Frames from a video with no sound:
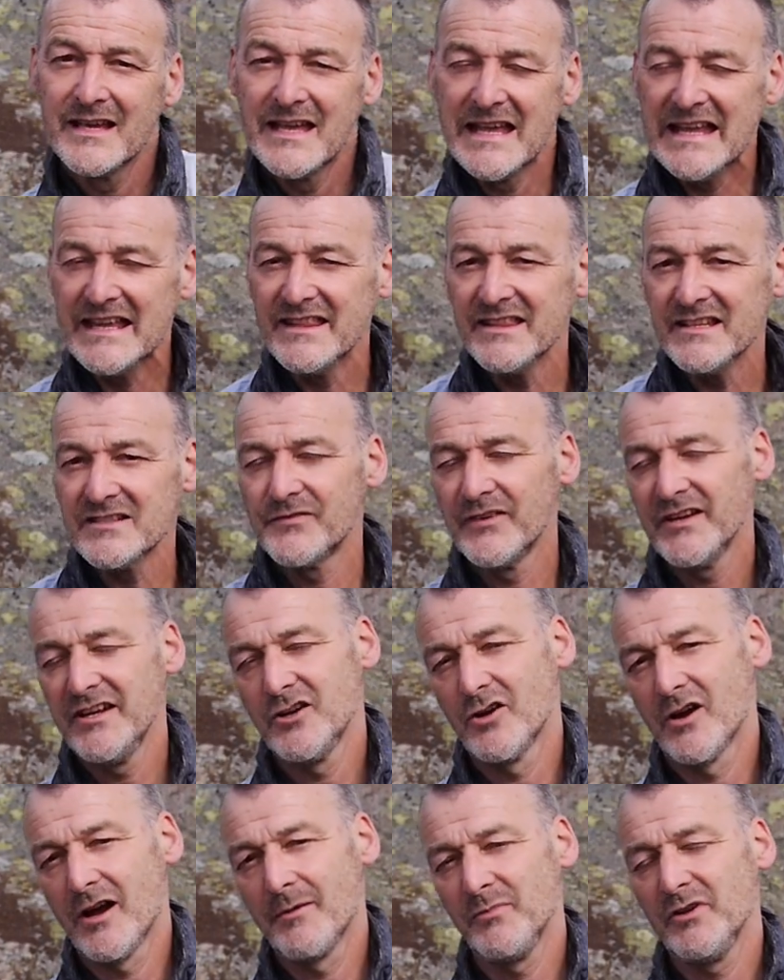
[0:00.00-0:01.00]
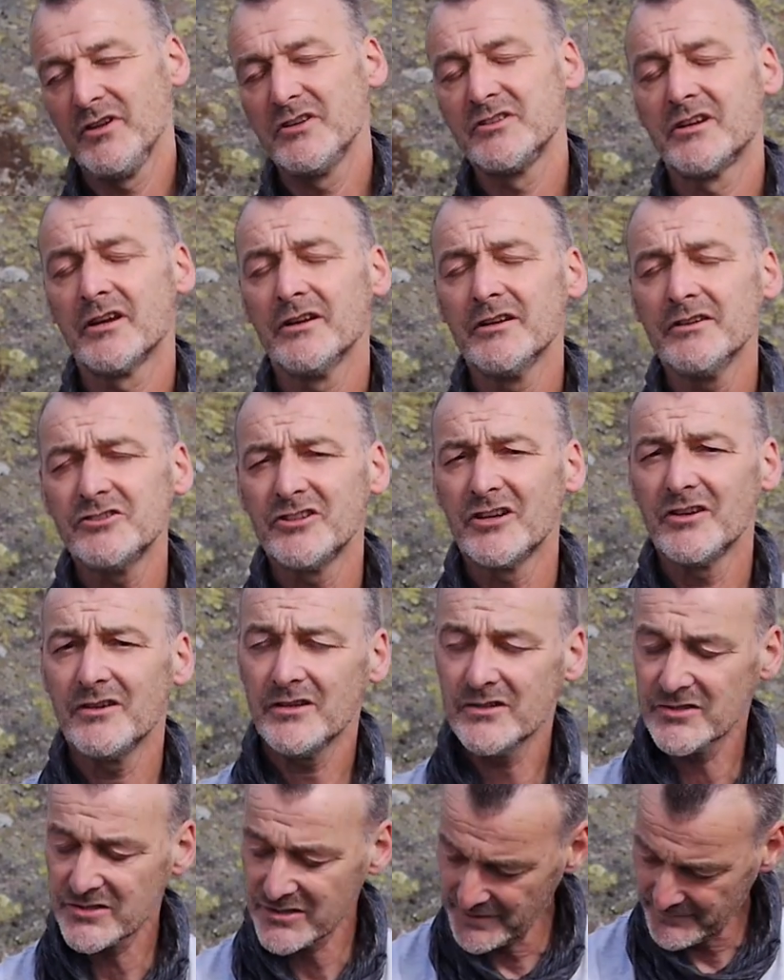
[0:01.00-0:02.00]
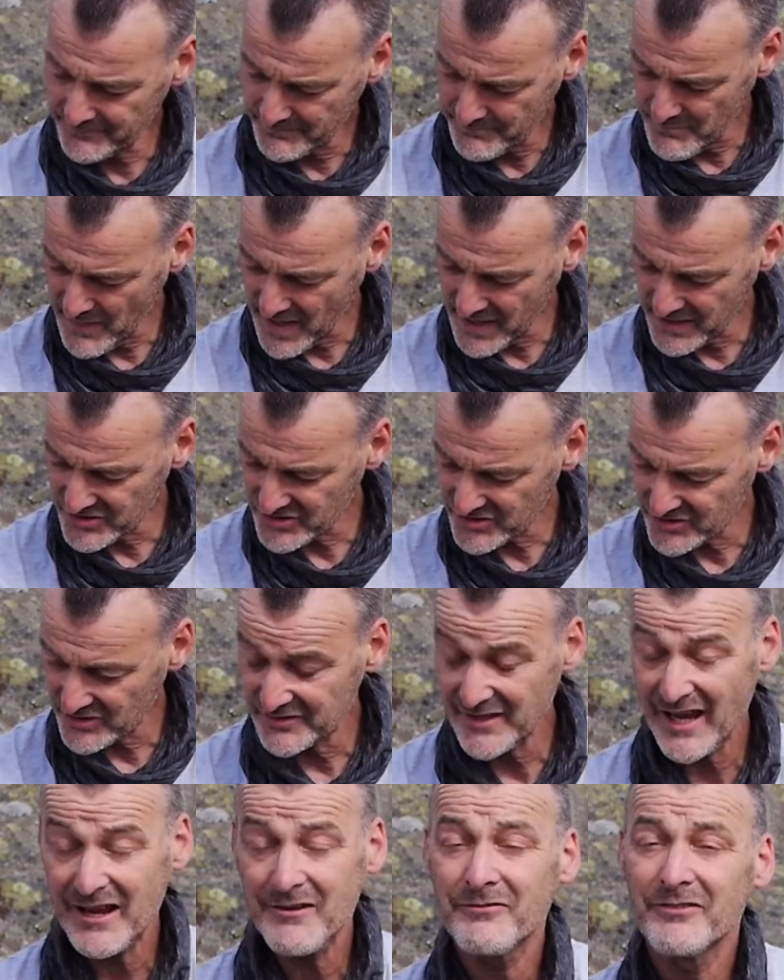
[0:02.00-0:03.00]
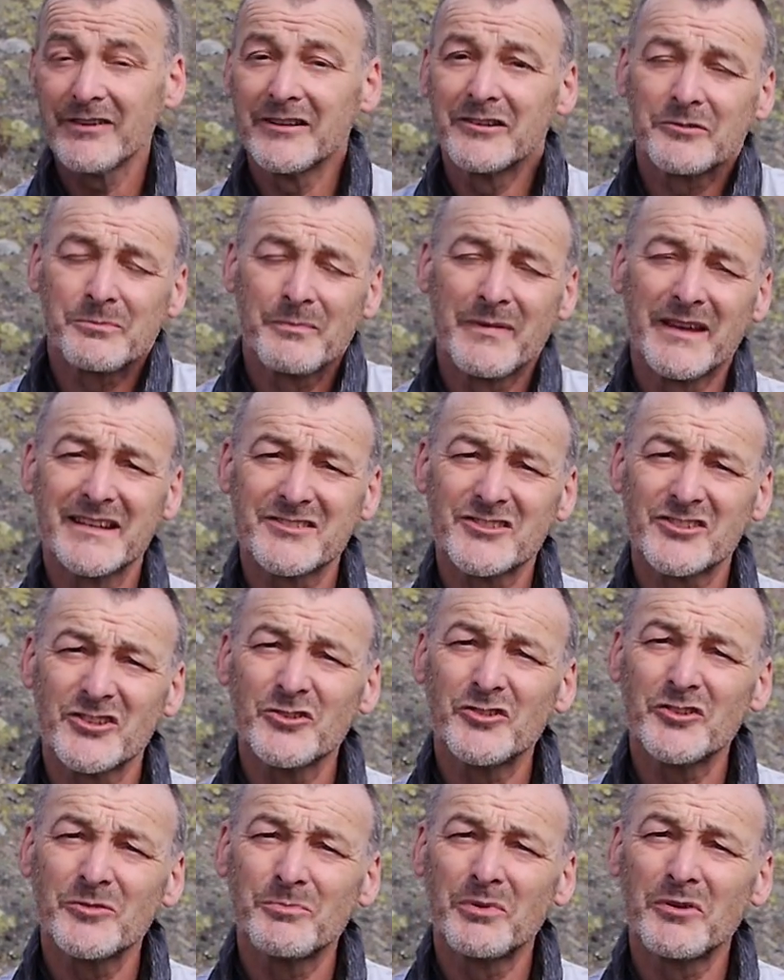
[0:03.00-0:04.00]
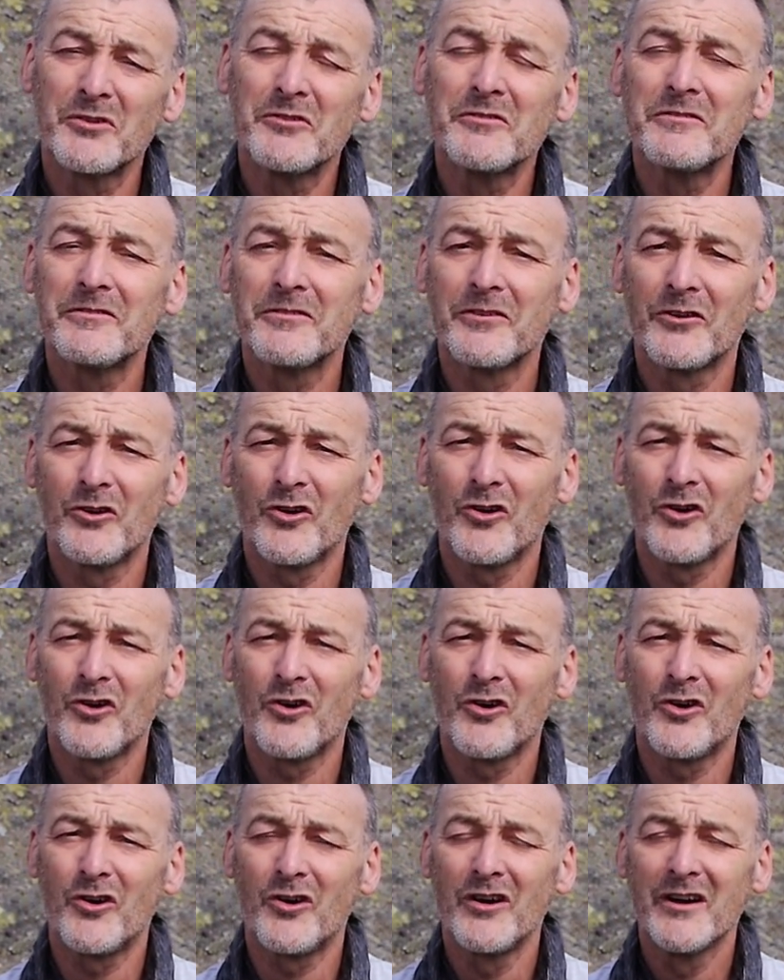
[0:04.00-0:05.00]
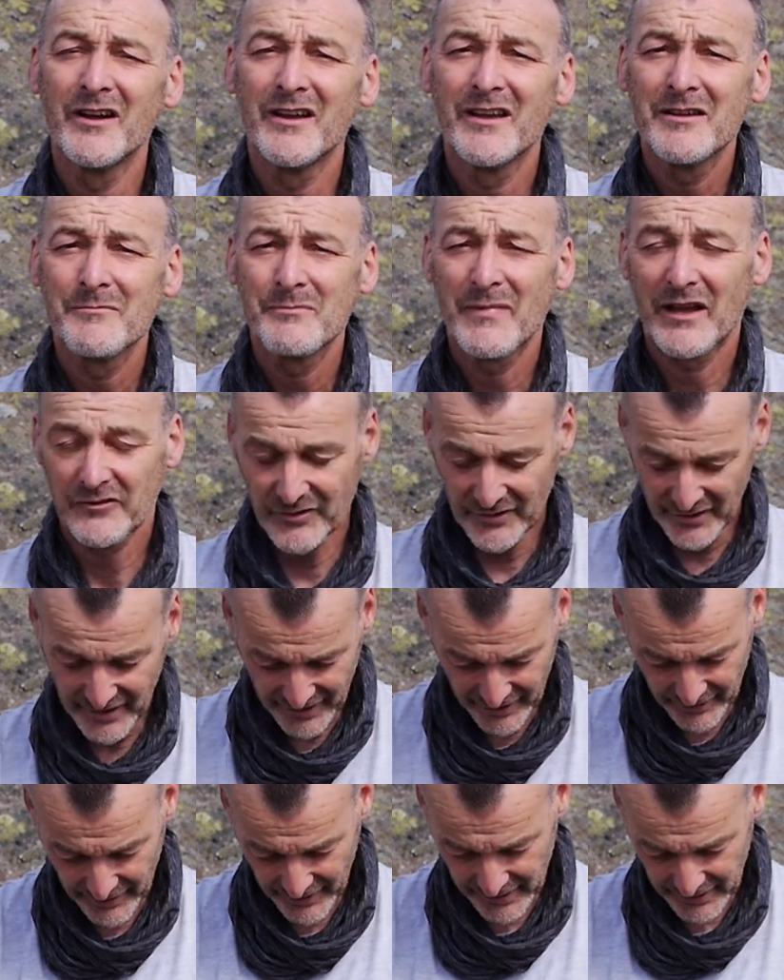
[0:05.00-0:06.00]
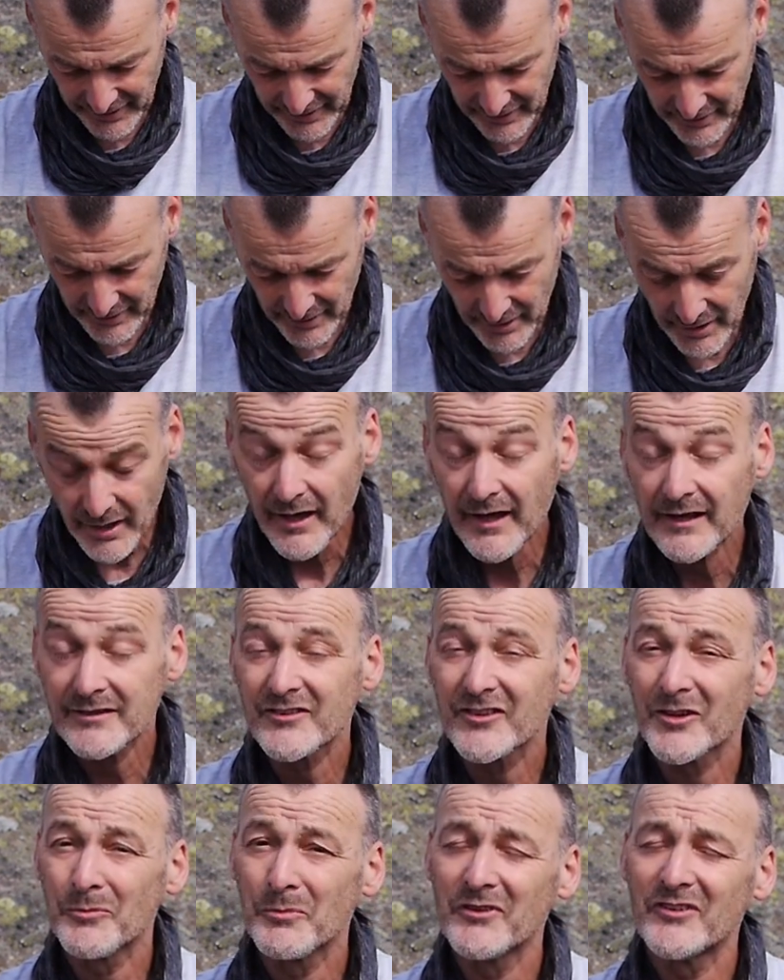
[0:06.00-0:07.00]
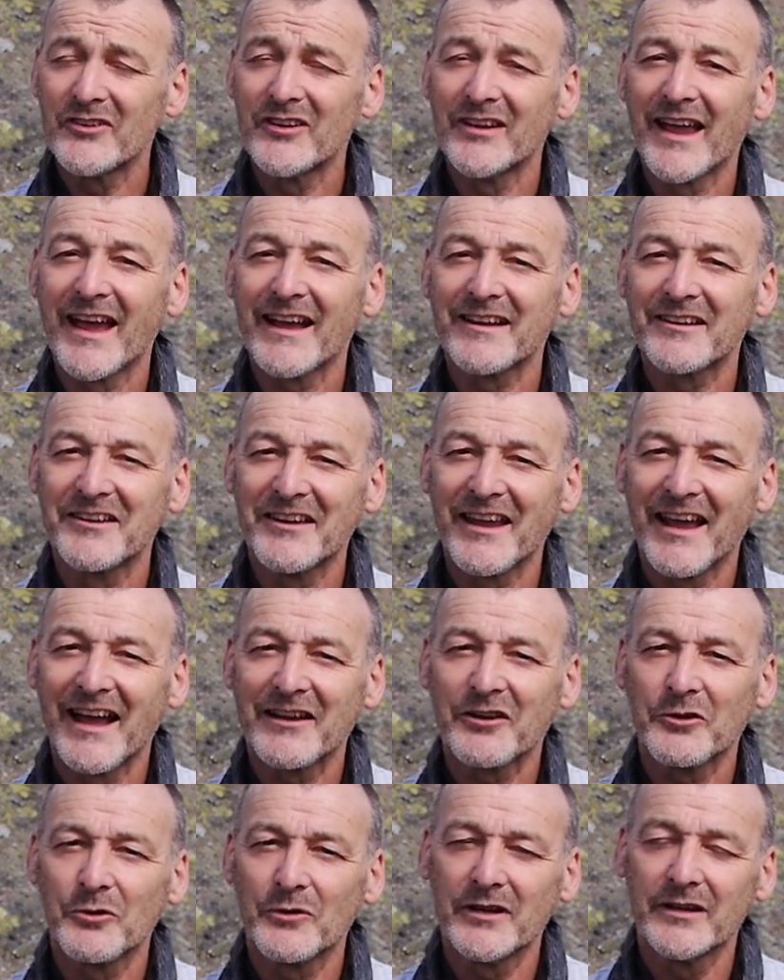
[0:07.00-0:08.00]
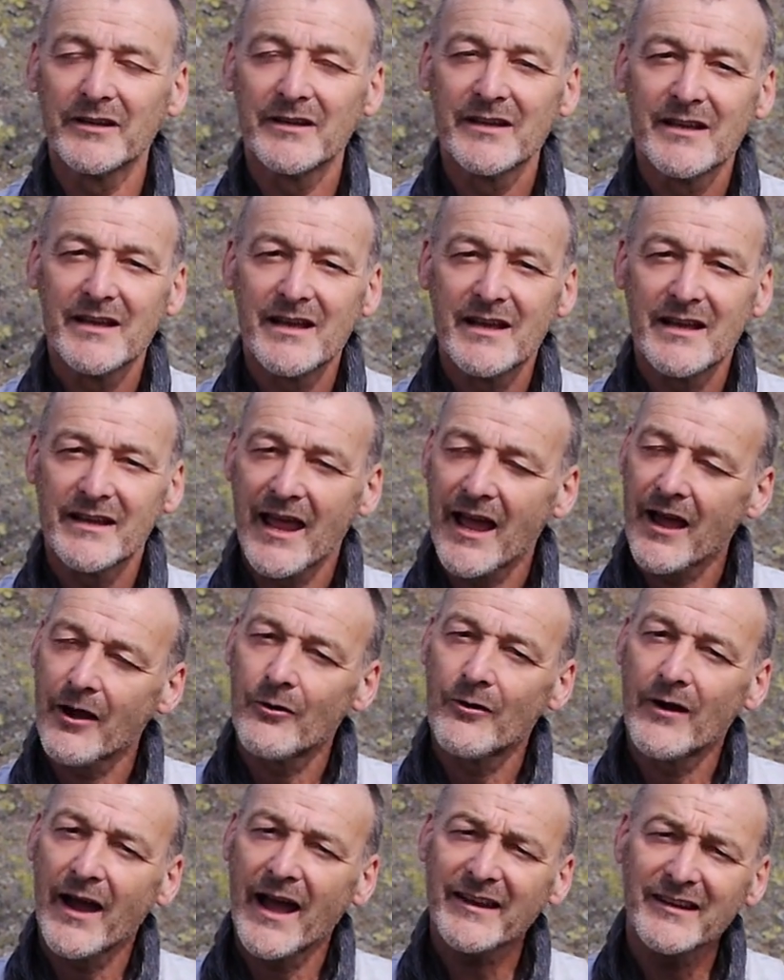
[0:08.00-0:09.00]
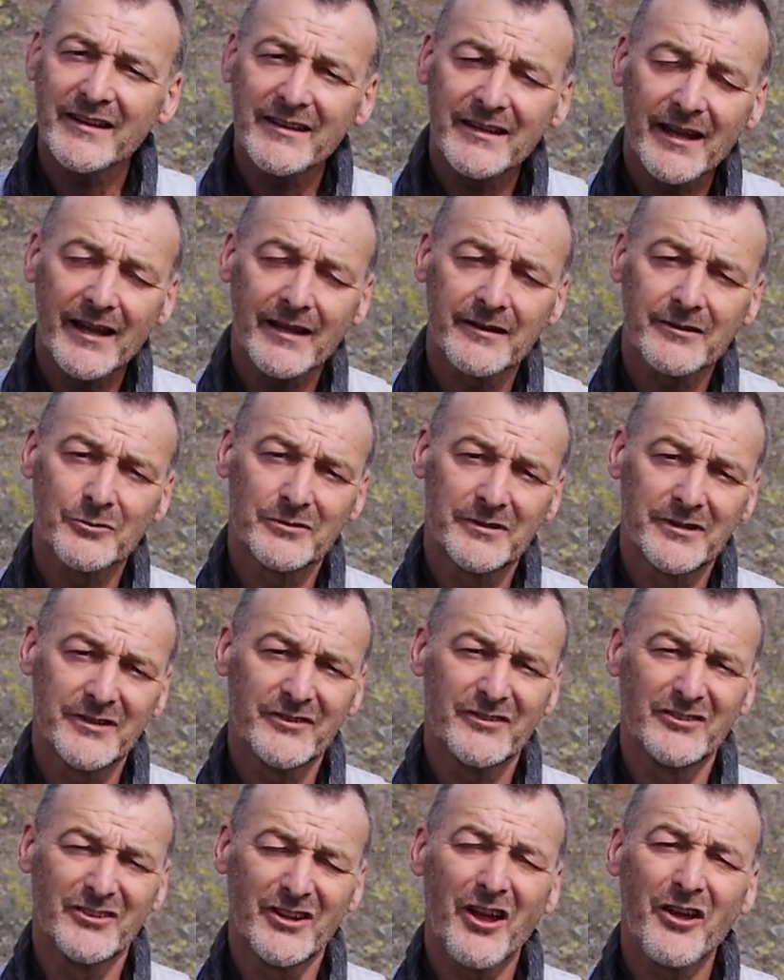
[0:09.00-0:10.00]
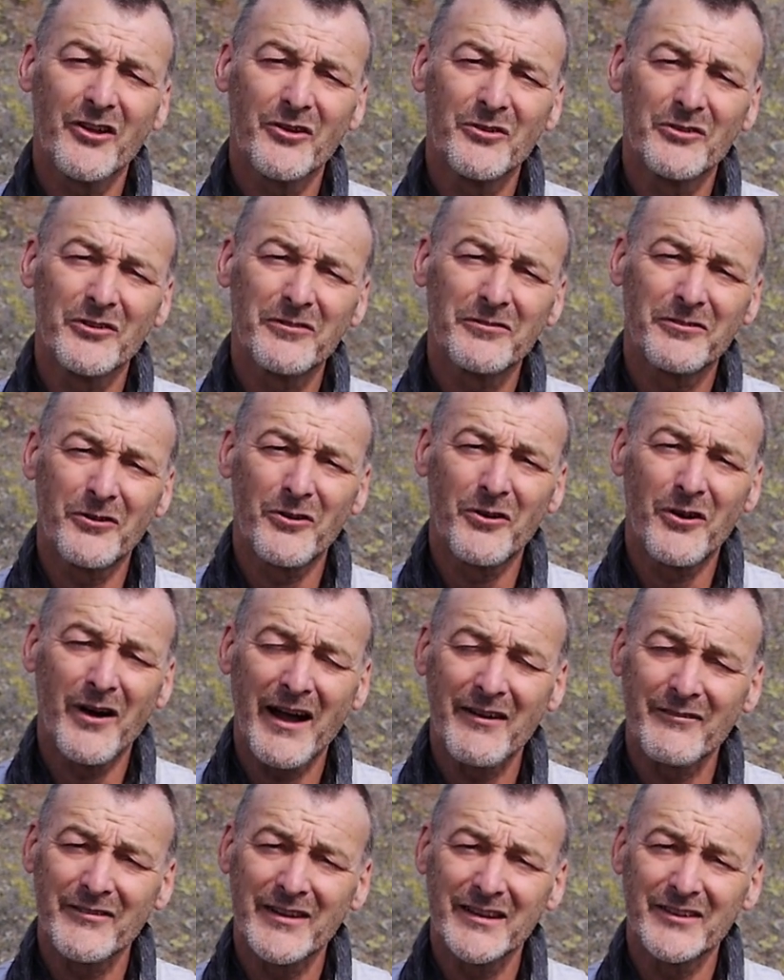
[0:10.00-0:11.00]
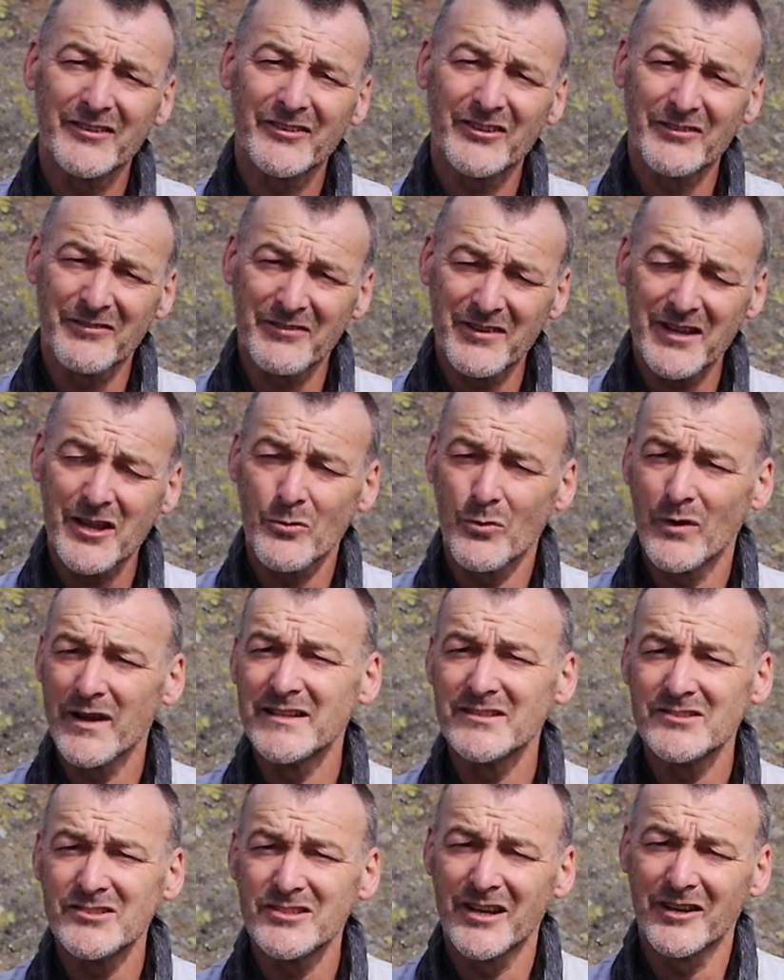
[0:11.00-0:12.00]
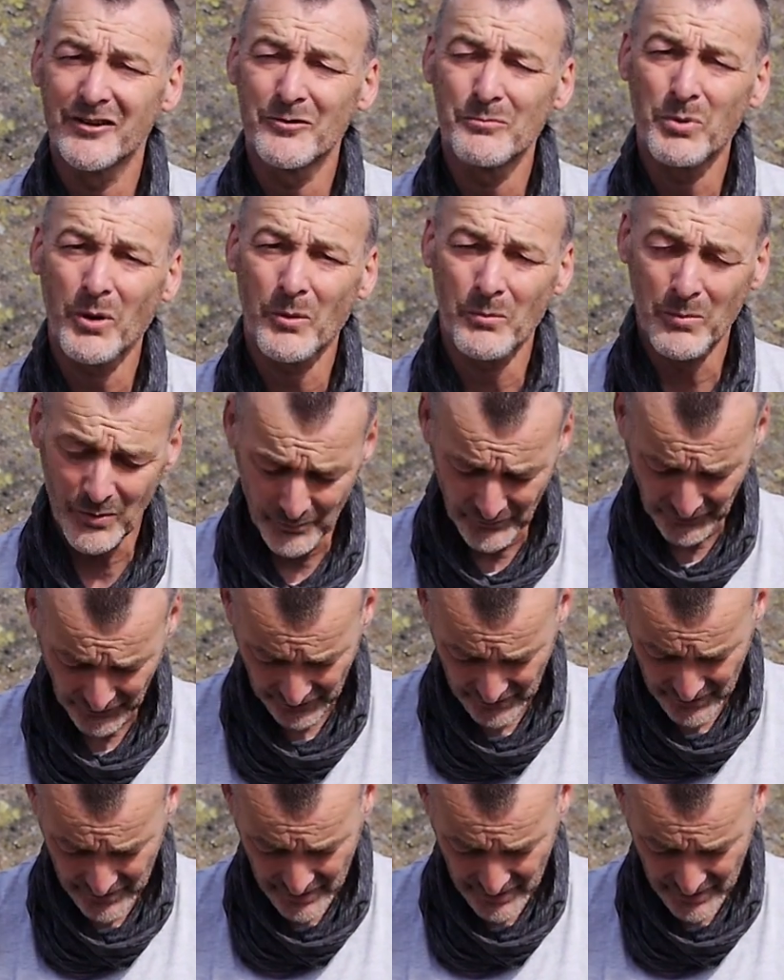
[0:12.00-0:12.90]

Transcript: In this video I'm going to show you some mitts, downfield mitts suitable for mountaineering and summiting Aconcagua. Now Aconcagua is known for having severe wind chill problems